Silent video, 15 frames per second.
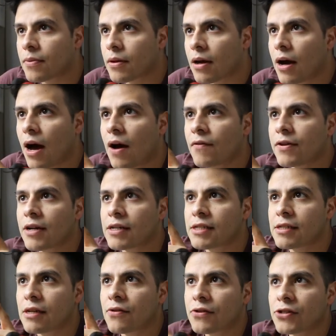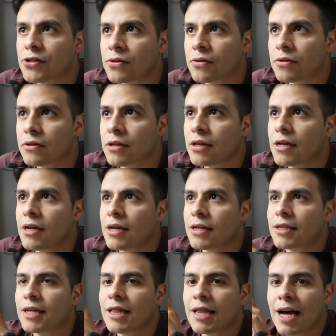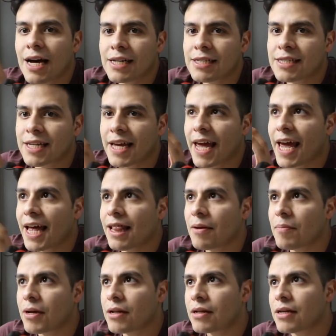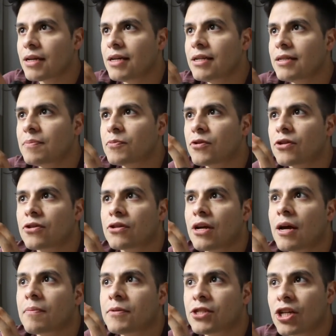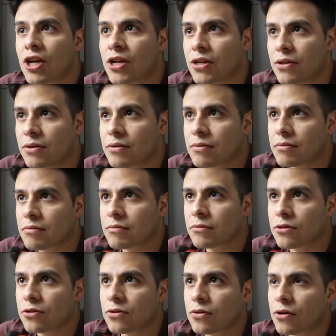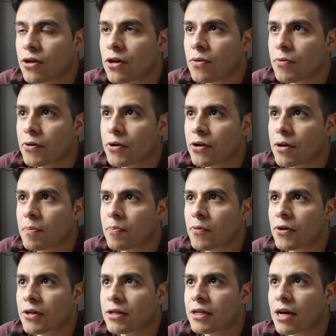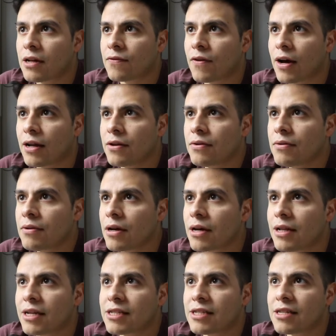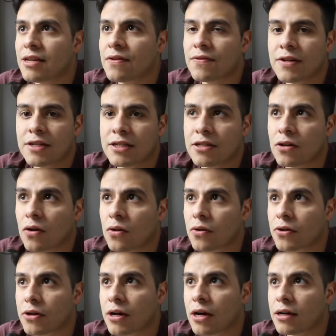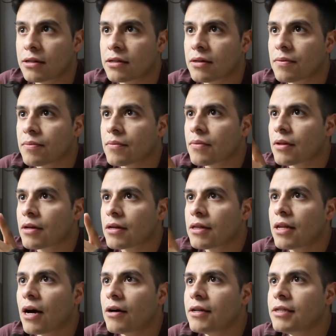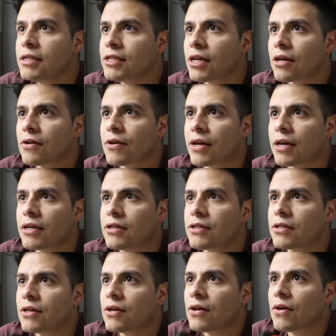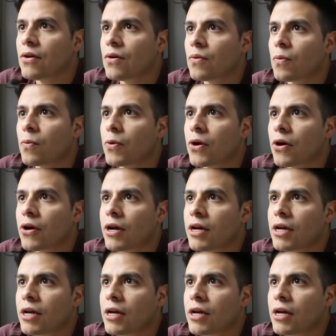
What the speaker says: having as a result the last element in the prototype chain. So here we're going to print that value, and let's see if it is null or not. Now in the second case, we are